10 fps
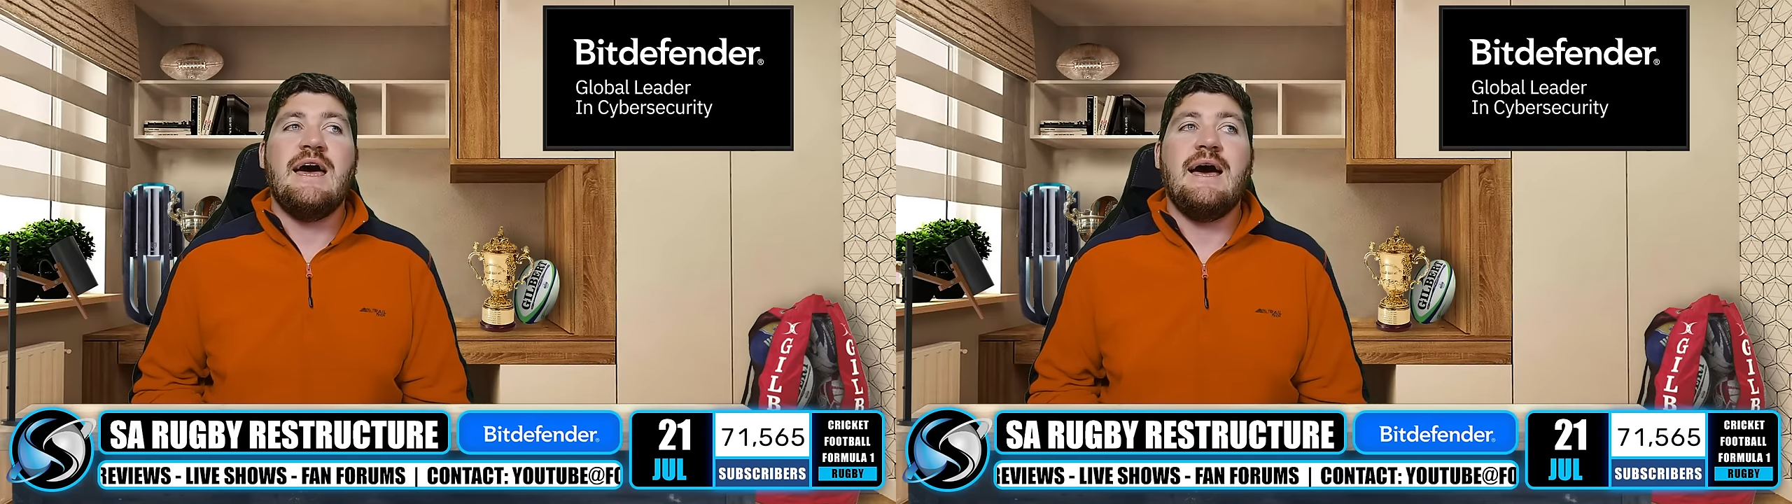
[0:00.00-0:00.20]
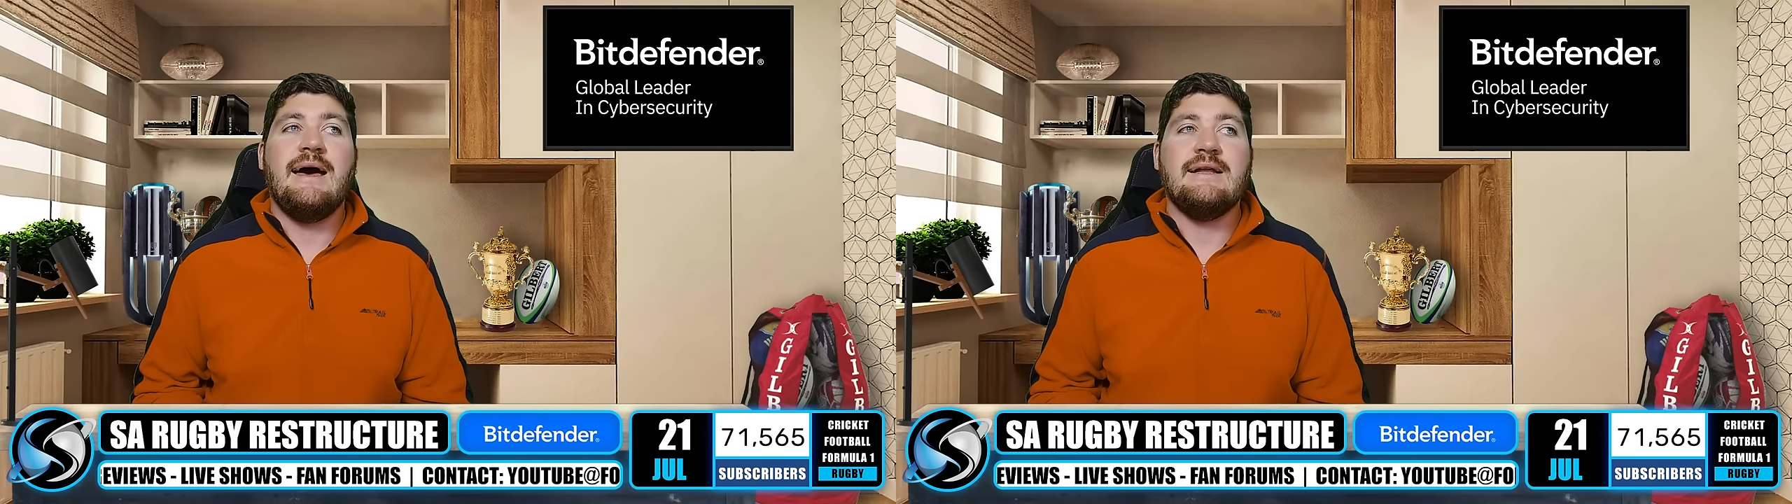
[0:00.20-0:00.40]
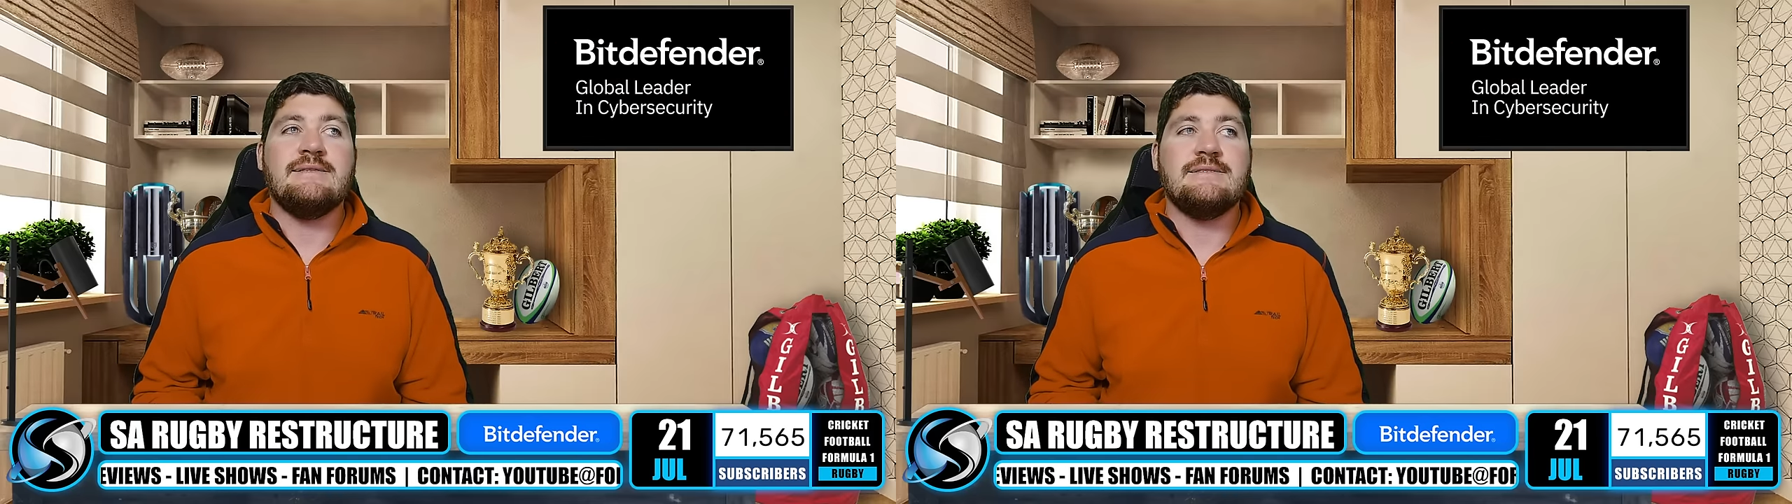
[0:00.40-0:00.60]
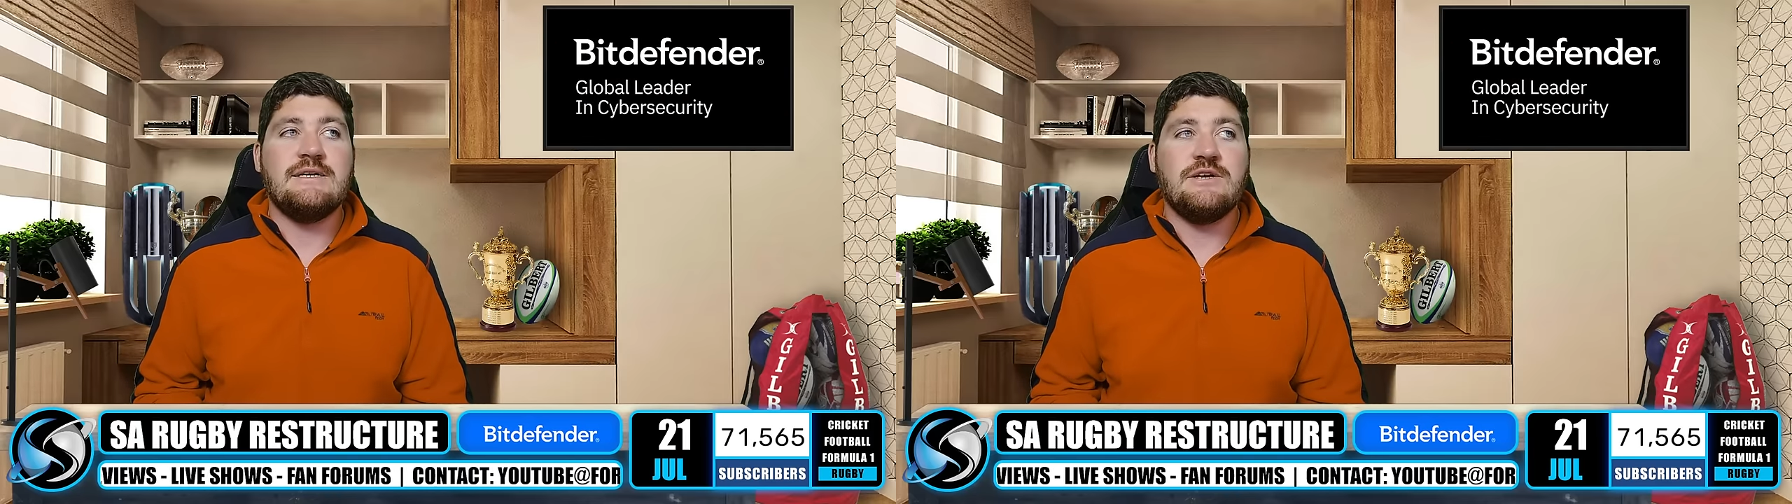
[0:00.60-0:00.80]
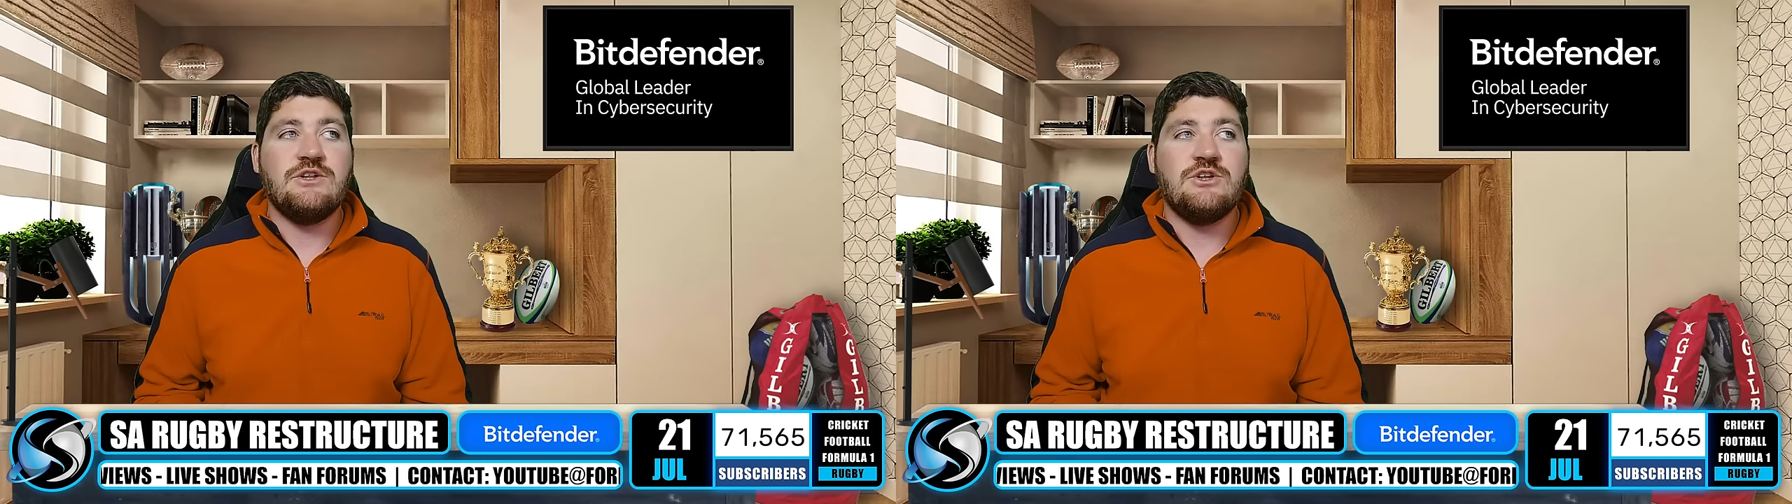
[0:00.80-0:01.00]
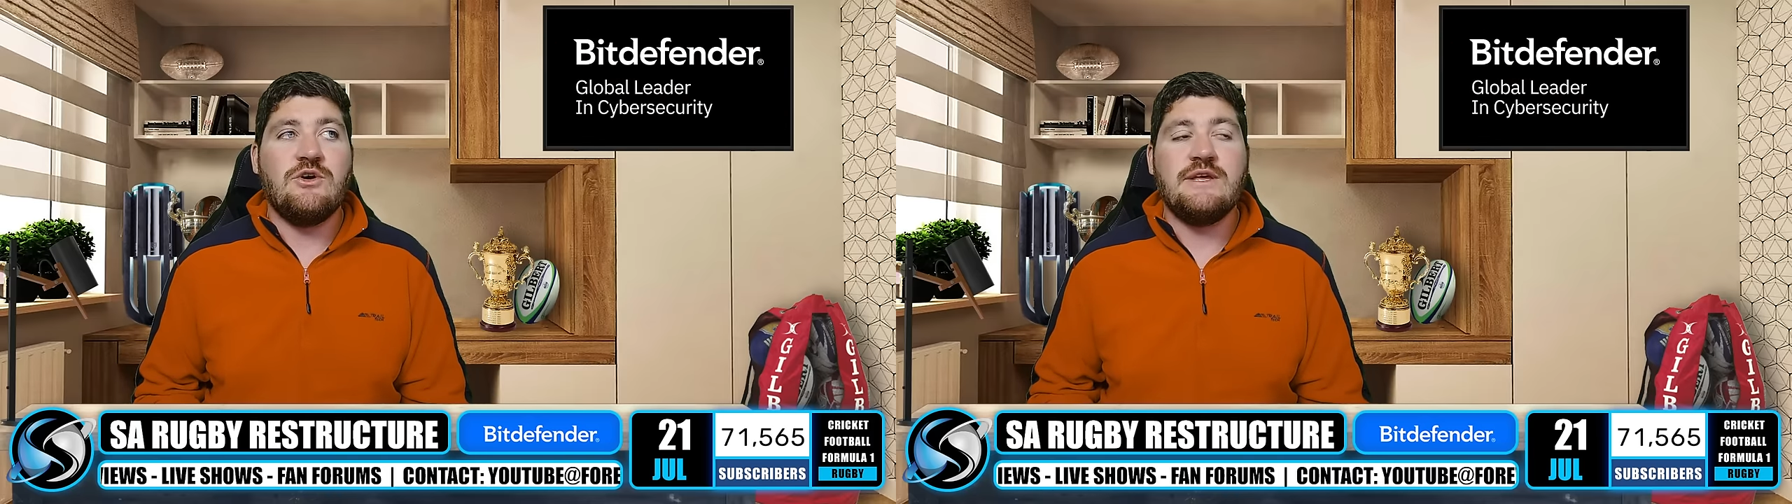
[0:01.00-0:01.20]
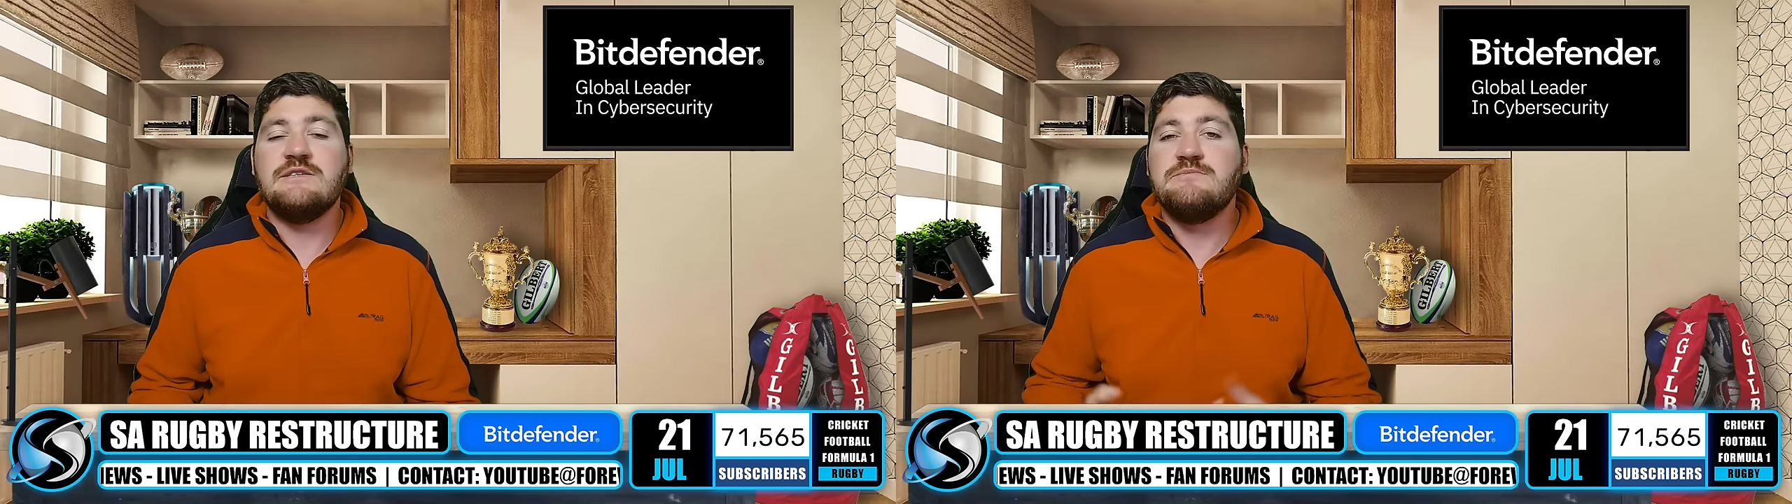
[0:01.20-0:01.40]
and uh, you know he's